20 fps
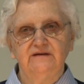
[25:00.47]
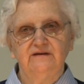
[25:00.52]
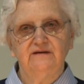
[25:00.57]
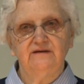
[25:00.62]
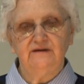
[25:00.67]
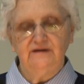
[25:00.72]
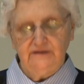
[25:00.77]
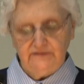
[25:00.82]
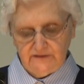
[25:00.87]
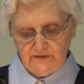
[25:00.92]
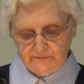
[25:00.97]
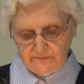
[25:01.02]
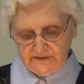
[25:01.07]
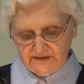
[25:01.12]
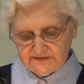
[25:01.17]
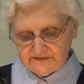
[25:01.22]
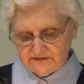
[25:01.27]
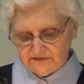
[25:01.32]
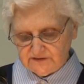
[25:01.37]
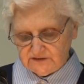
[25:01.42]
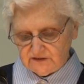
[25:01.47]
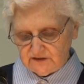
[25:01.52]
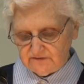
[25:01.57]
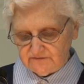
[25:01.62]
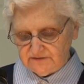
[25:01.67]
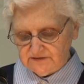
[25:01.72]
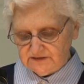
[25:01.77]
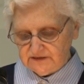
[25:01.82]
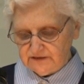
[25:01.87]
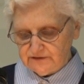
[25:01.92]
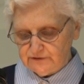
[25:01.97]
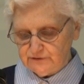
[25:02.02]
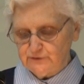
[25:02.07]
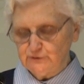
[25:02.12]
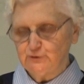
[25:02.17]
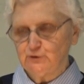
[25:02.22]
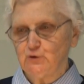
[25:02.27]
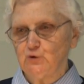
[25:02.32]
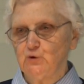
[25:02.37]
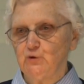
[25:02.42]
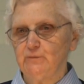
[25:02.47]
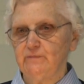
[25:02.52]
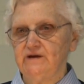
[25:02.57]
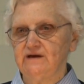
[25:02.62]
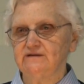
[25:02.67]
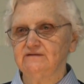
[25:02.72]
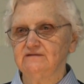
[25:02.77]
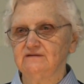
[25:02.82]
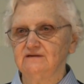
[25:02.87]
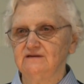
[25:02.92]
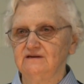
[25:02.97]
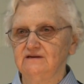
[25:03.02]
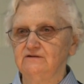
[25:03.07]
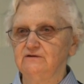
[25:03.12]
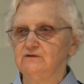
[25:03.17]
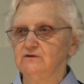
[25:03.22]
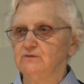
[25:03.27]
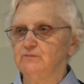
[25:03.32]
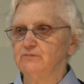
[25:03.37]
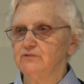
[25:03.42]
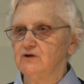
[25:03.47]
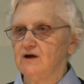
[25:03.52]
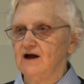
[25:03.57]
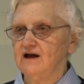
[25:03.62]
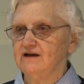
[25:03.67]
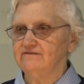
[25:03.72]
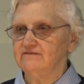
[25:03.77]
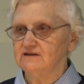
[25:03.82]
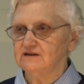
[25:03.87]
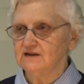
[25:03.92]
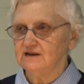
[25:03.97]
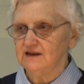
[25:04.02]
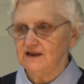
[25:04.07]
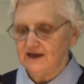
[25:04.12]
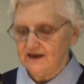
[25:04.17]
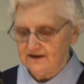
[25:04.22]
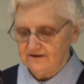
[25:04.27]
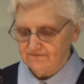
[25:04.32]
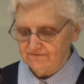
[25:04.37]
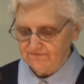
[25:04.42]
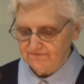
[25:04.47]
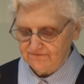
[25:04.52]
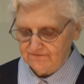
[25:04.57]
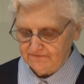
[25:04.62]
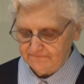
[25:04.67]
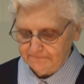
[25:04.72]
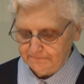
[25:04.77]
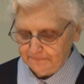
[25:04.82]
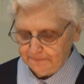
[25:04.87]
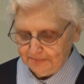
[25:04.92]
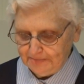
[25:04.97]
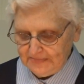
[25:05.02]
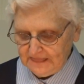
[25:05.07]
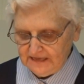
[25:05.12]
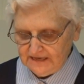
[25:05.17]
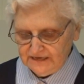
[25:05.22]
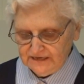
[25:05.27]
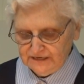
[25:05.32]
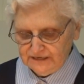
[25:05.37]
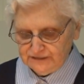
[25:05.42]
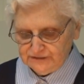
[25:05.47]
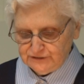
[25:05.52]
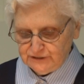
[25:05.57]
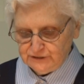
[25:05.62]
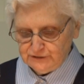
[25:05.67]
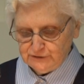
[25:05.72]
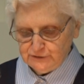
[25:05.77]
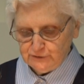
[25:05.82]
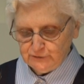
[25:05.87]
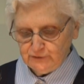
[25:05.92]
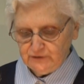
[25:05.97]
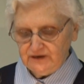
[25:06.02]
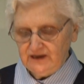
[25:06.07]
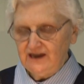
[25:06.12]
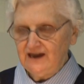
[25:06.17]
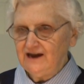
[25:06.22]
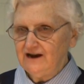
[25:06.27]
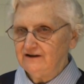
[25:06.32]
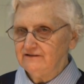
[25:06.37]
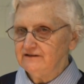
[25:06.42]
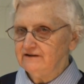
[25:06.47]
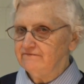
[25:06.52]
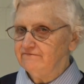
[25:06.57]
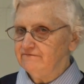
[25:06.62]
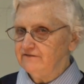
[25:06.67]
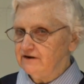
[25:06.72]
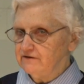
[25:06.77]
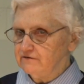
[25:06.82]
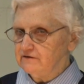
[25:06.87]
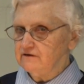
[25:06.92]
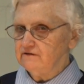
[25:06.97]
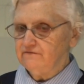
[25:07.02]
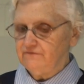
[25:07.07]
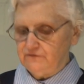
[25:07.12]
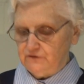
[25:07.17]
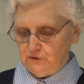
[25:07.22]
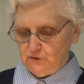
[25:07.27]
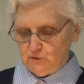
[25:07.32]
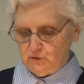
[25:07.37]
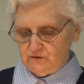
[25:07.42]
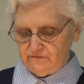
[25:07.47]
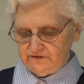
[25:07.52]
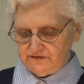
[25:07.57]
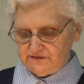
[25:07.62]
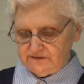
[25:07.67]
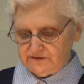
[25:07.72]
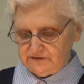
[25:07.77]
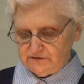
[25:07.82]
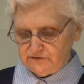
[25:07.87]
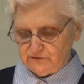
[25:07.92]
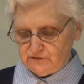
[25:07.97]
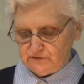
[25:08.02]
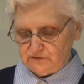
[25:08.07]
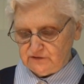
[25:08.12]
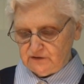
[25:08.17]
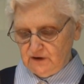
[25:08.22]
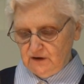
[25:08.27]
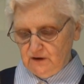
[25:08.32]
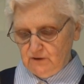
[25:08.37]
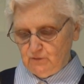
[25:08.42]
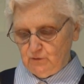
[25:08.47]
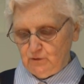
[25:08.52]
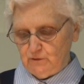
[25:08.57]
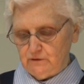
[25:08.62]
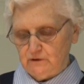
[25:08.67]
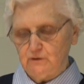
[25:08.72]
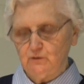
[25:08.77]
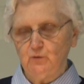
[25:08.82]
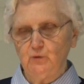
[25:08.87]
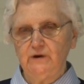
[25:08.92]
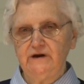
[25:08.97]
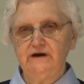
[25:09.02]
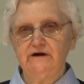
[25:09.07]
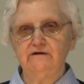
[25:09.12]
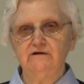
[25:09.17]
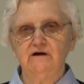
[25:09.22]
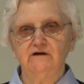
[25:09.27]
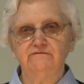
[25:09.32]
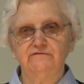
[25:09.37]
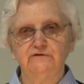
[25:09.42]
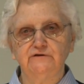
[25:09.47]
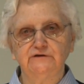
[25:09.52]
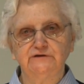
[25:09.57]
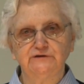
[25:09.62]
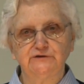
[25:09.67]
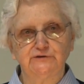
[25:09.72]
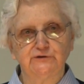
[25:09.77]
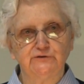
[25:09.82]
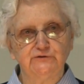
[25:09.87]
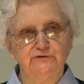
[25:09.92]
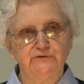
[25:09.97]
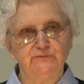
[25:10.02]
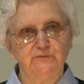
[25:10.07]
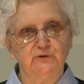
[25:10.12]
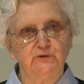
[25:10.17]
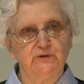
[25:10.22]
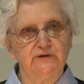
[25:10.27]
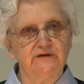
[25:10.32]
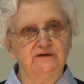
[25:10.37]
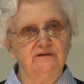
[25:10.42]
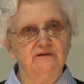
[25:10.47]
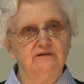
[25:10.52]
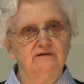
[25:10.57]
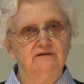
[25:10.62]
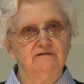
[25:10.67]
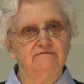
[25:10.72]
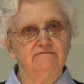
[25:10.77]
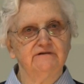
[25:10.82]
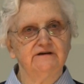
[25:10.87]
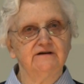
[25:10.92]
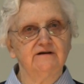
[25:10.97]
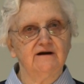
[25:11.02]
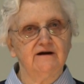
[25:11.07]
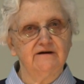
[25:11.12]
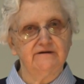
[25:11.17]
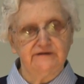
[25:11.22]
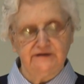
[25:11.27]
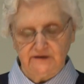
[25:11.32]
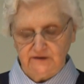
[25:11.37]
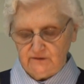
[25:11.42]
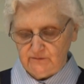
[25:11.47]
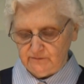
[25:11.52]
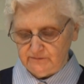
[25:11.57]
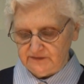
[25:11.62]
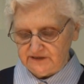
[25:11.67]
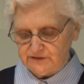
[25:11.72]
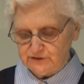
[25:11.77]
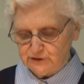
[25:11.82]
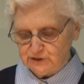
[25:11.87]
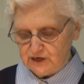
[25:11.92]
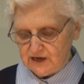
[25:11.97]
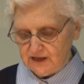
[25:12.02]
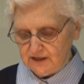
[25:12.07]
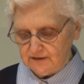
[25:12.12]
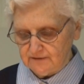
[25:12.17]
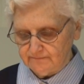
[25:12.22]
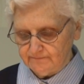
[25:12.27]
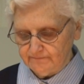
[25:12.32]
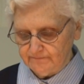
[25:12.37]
in the midst of such torment in her private life. She took care that very few of the sisters were aware of her turmoil regarding Michel.